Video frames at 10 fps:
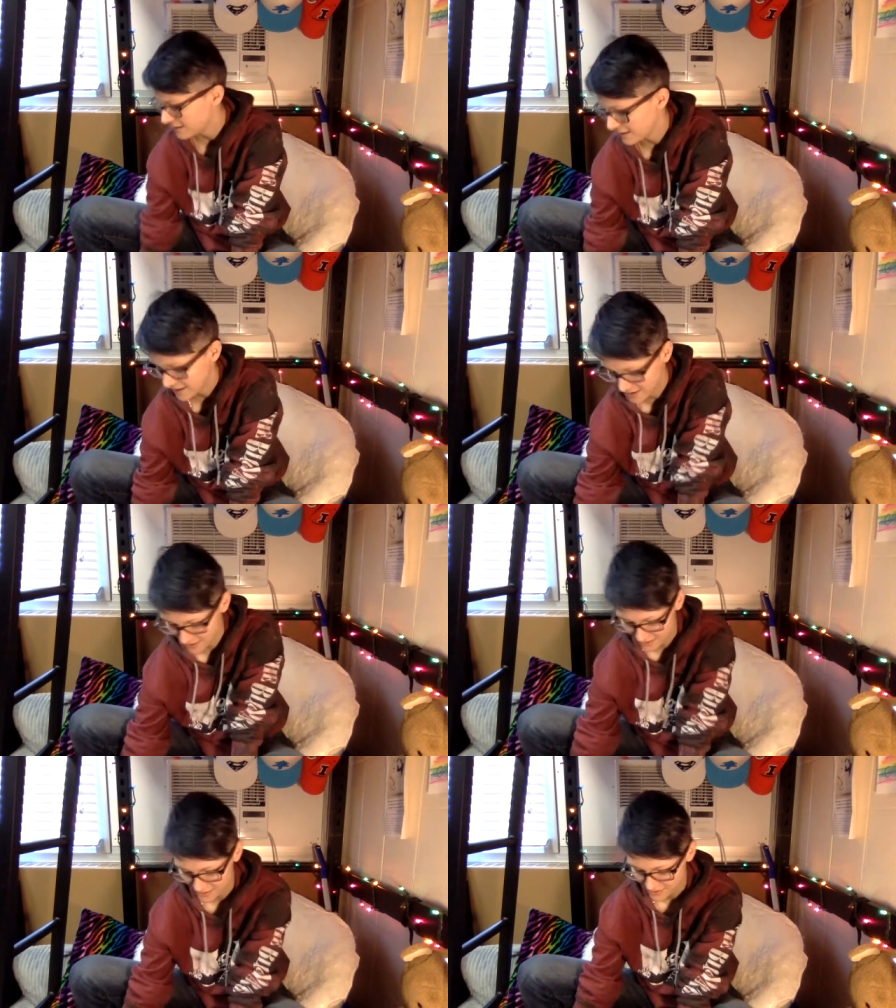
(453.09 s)

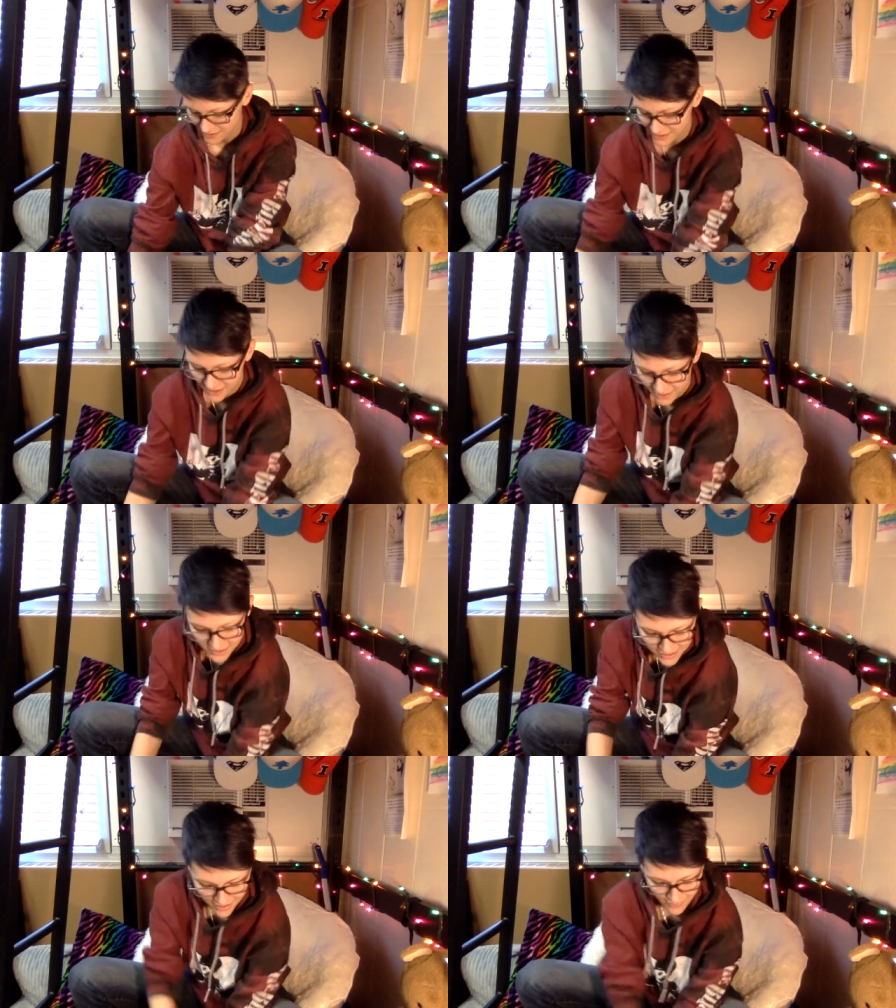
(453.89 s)
And then the other
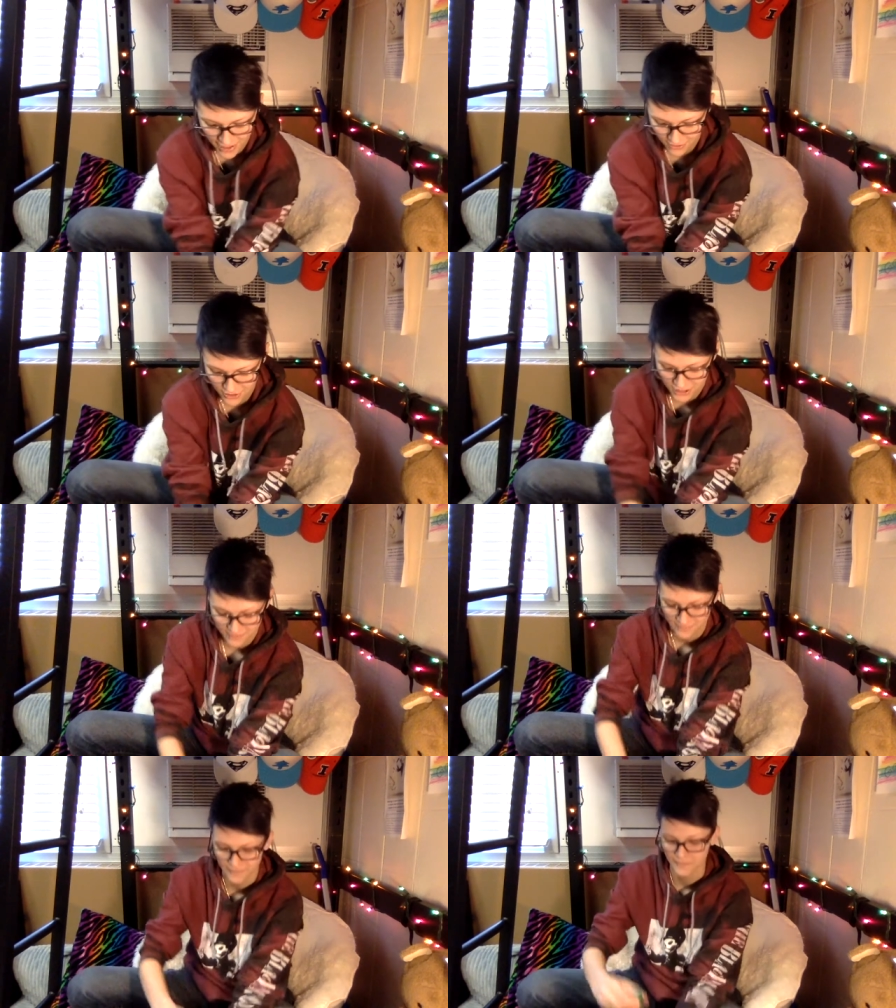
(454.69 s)
side pouch,
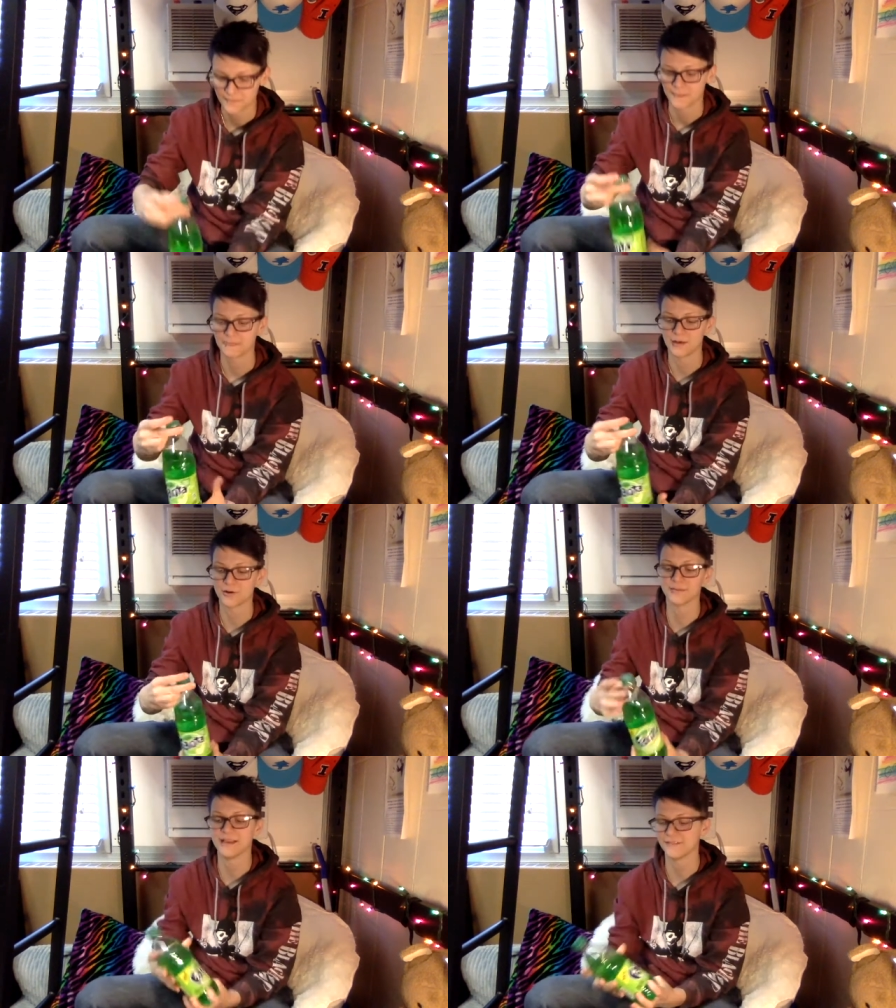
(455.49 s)
I
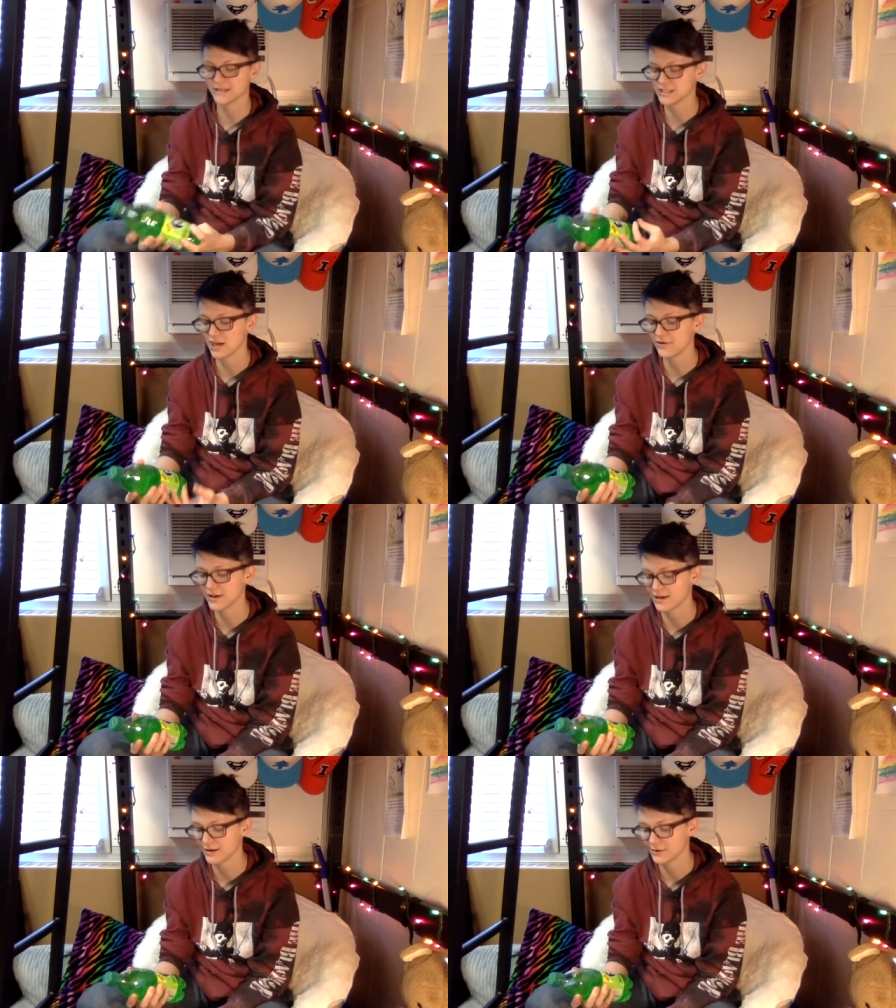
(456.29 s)
normally have like
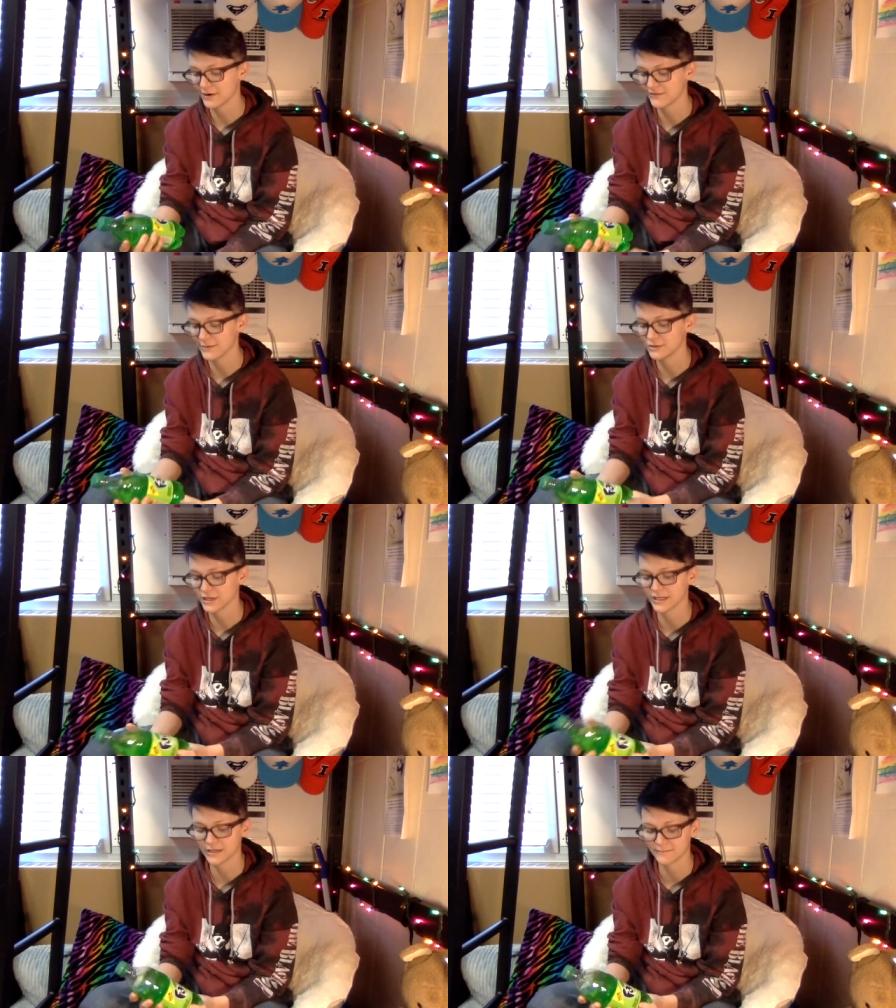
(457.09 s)
soda or whatever I'm
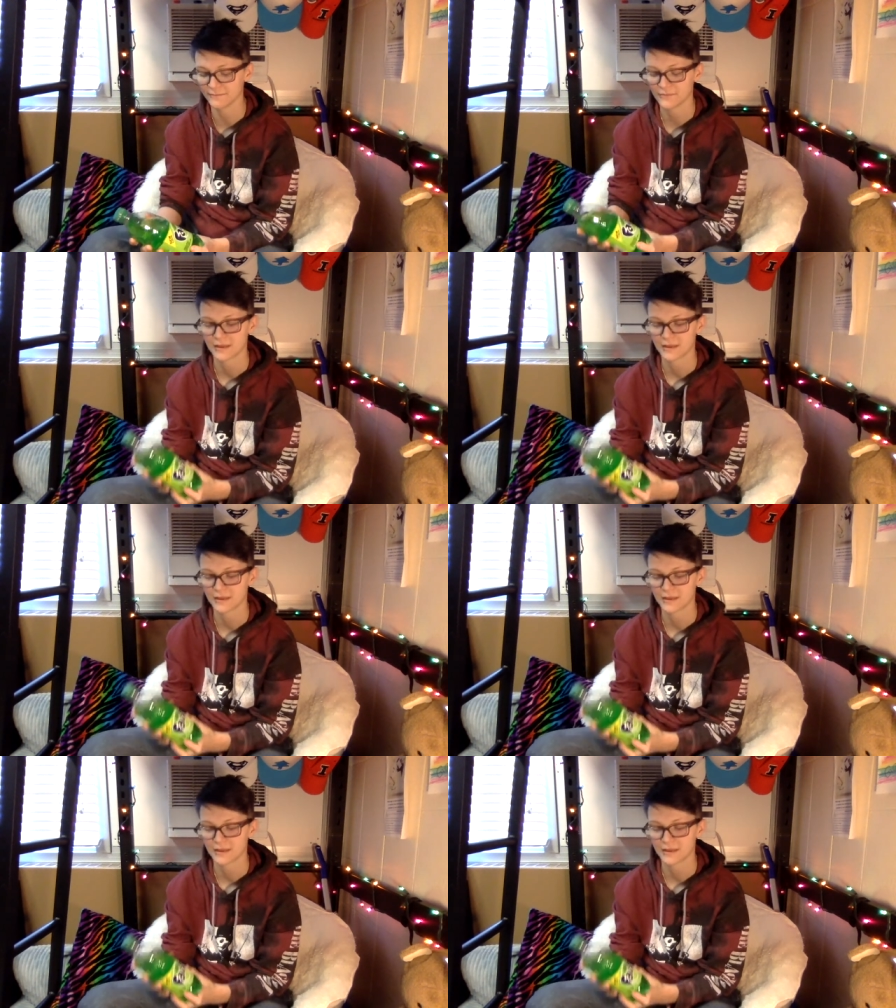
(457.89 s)
drinking.